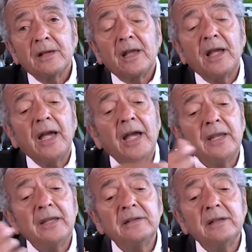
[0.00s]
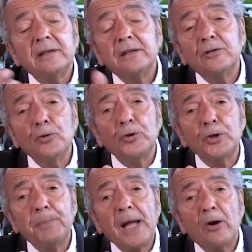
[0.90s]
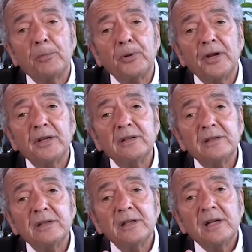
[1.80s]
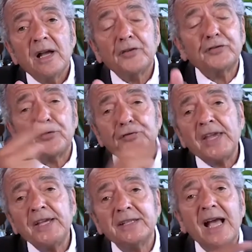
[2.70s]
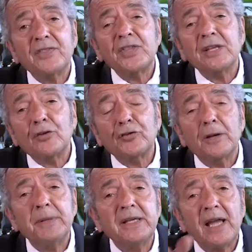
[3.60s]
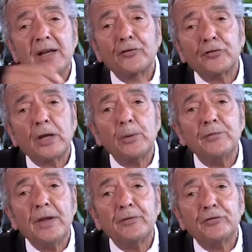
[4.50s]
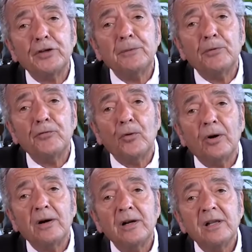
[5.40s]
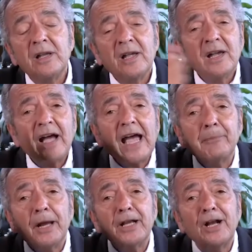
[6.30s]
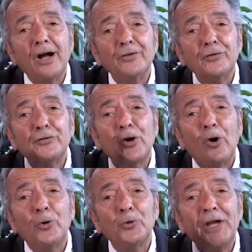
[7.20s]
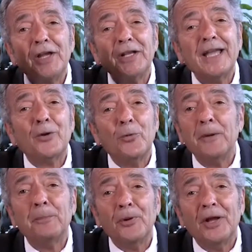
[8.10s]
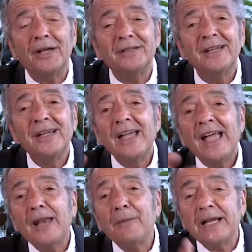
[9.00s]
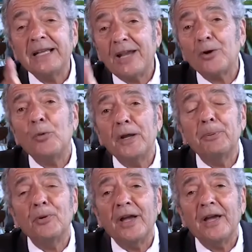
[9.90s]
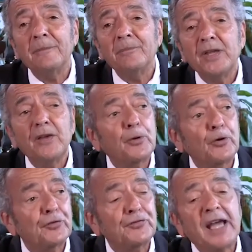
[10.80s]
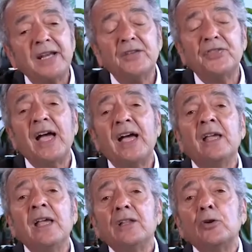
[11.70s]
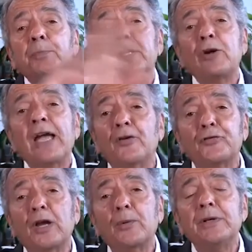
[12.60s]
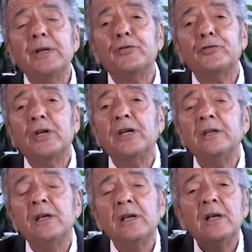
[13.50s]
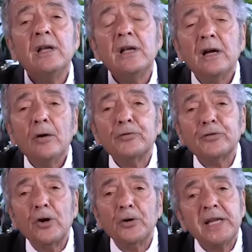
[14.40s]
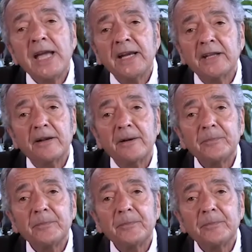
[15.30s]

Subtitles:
and the nuclear power plant. I said, if they hit that thing, there's going to be chaos like we've never seen before. I had my guns, gold, and a getaway plan. And my getaway plan, because if that hit that, there would be chaos like we've never seen, was to go to Canada.